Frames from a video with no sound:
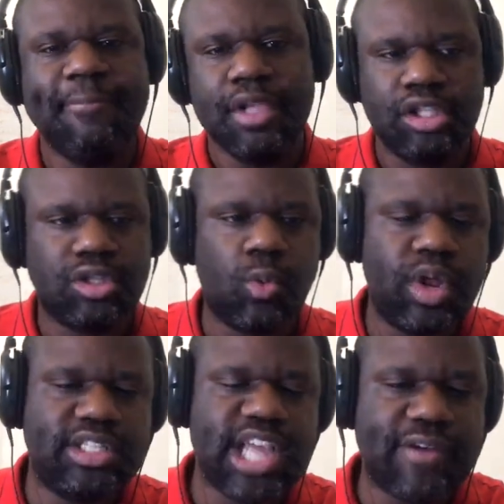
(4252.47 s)
So when
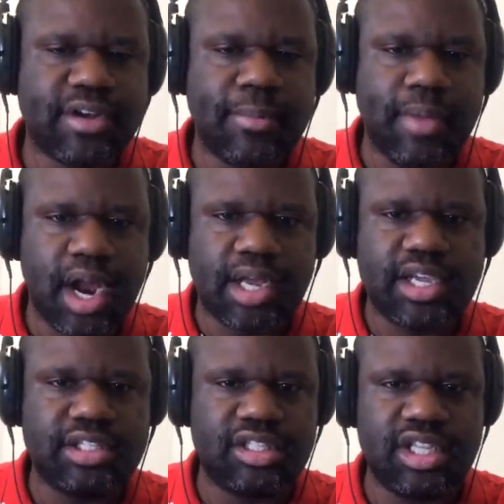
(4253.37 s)
it's African Americans
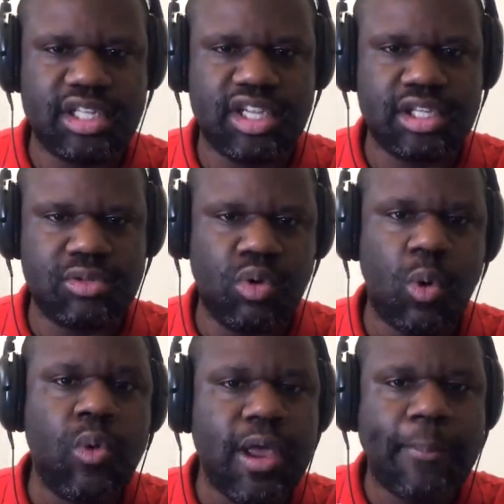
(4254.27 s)
is, is, is, when
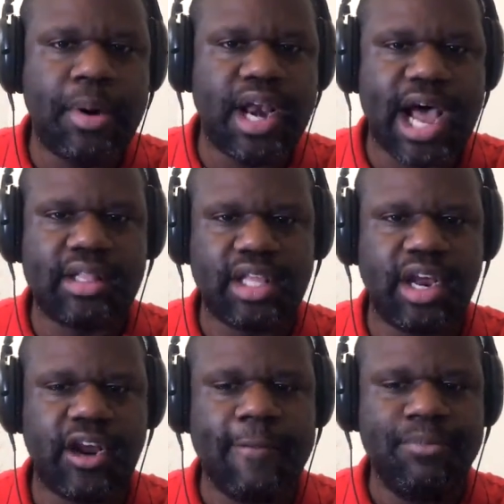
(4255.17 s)
we put out
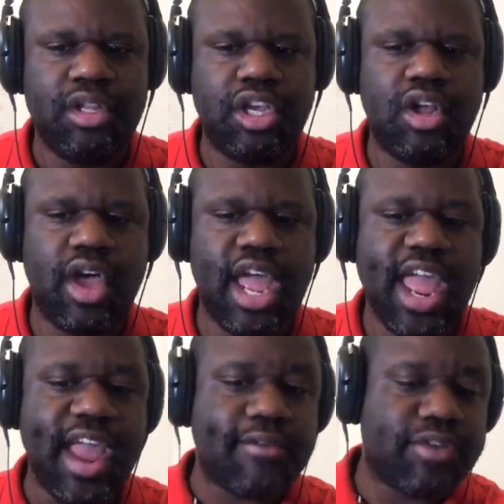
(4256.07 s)
there, you know,
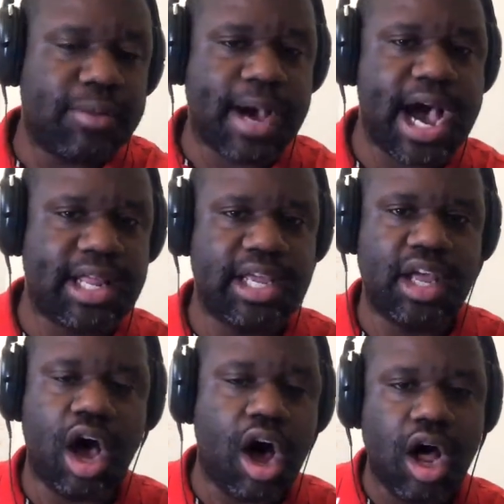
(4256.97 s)
everybody,
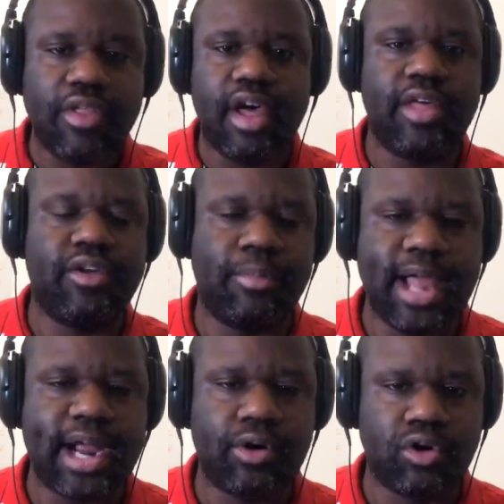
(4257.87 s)
all the other
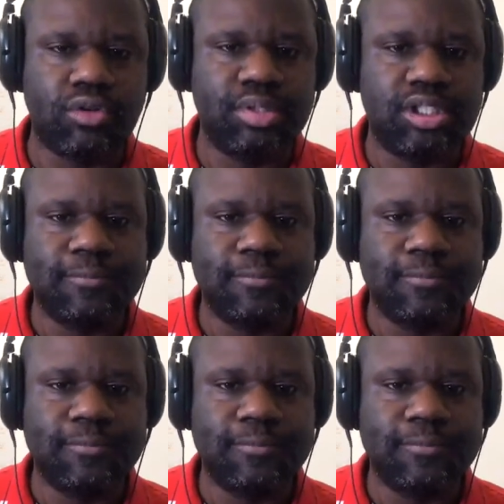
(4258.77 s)
black groups,